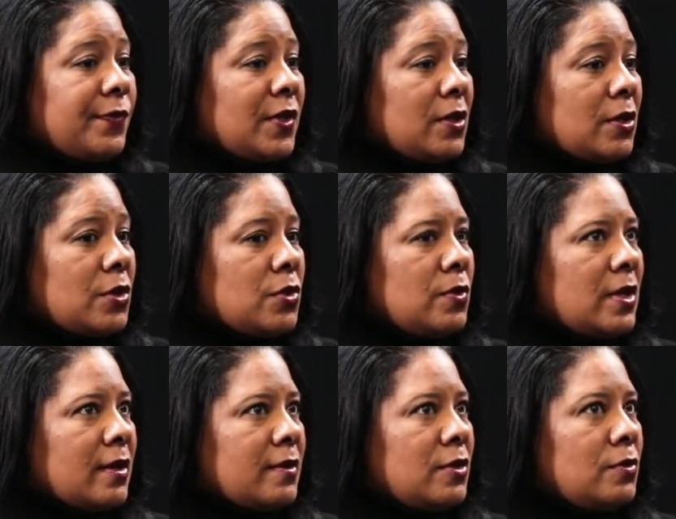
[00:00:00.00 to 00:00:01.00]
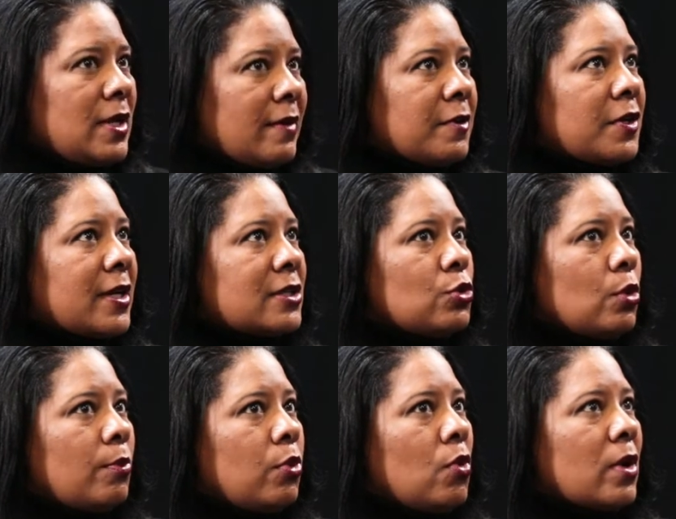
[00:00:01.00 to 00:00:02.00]
You never get to
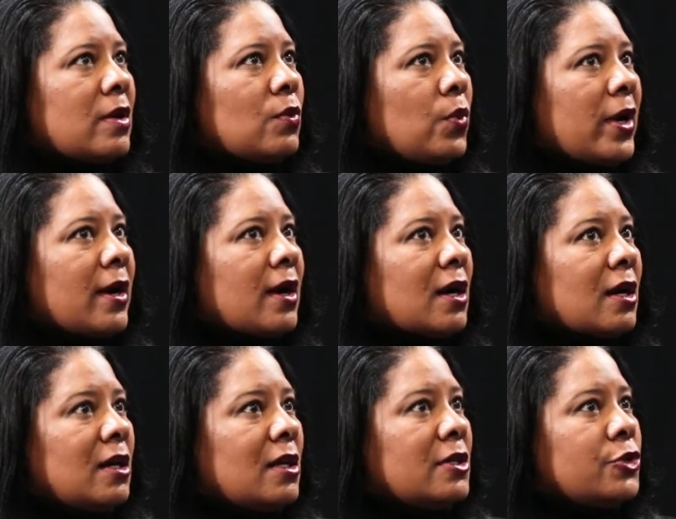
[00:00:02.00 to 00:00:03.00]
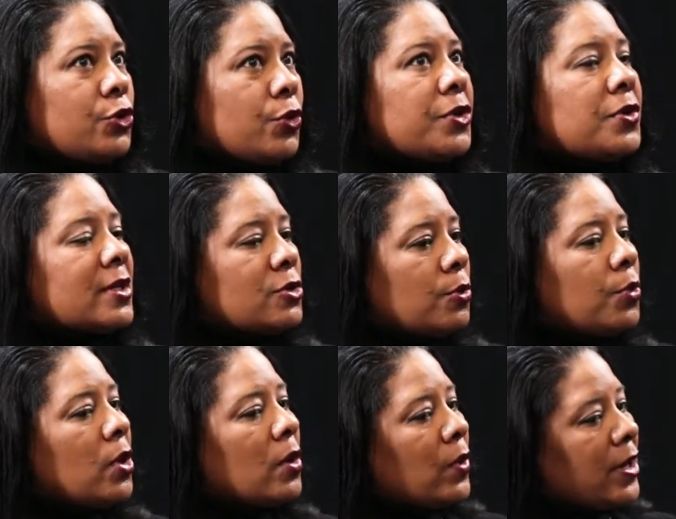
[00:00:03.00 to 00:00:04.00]
a point where, sure, you get to a
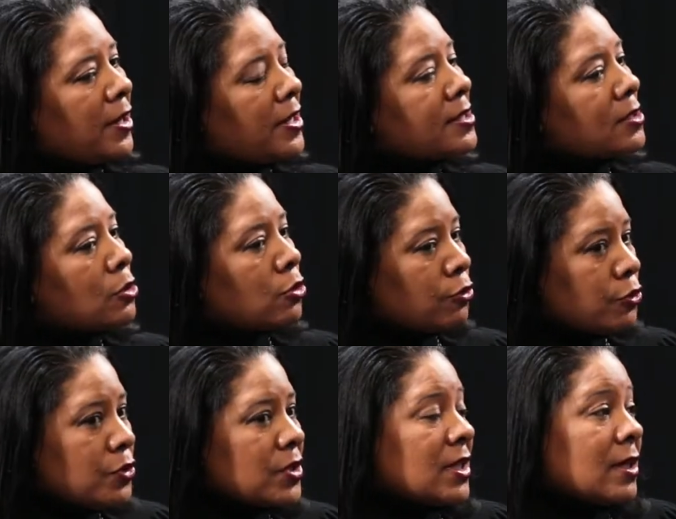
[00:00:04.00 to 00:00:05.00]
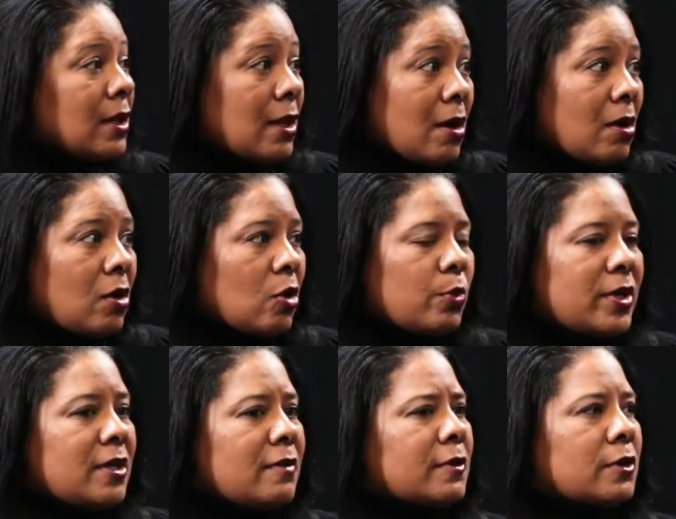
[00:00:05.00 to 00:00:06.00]
point where it's cruising along,
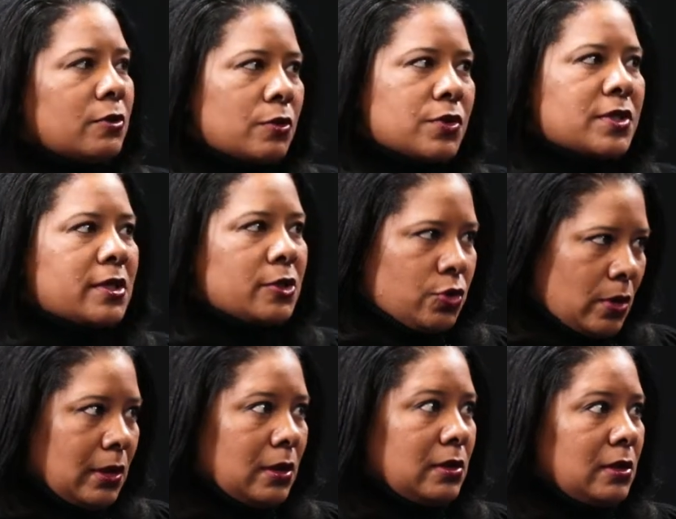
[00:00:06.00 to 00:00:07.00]
but never cruise control.